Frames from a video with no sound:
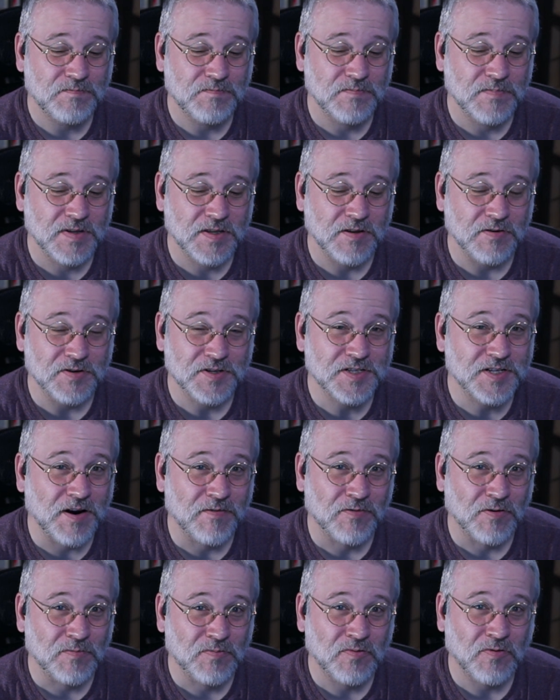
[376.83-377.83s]
there's
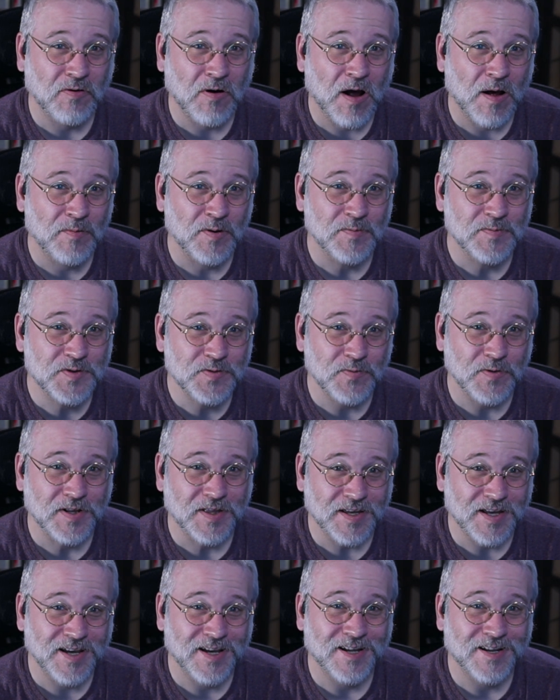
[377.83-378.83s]
several problems
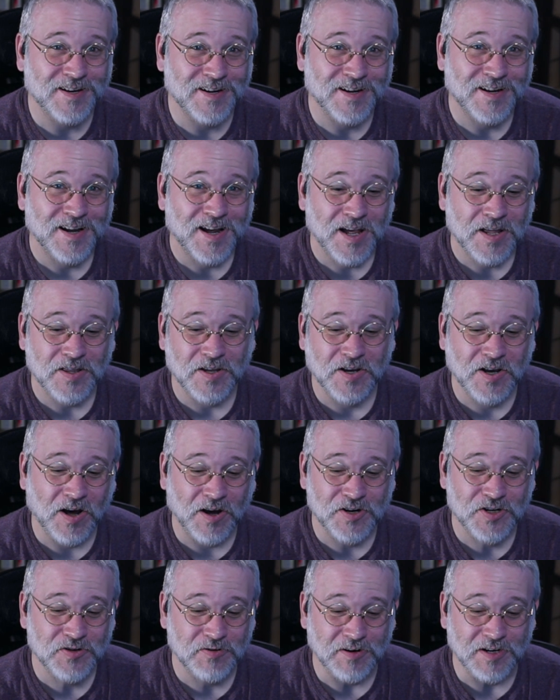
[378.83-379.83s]
within the
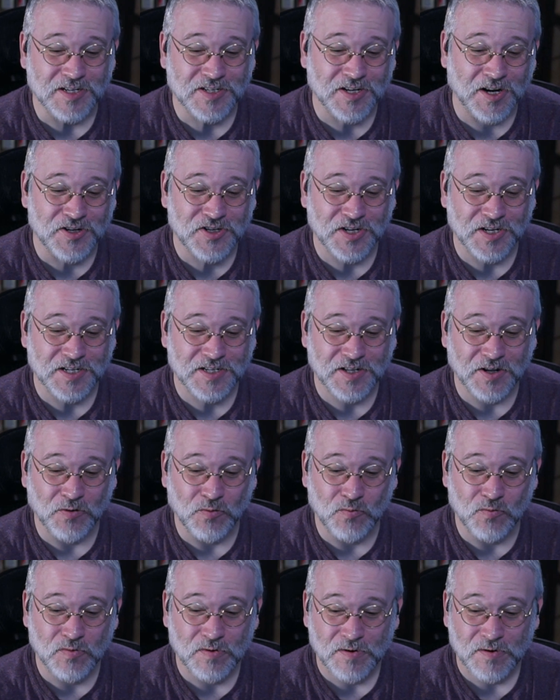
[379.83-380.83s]
country, such as
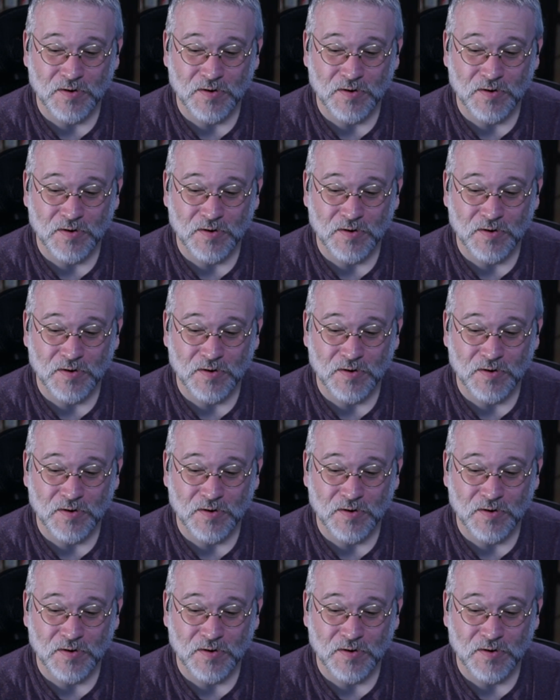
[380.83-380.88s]
the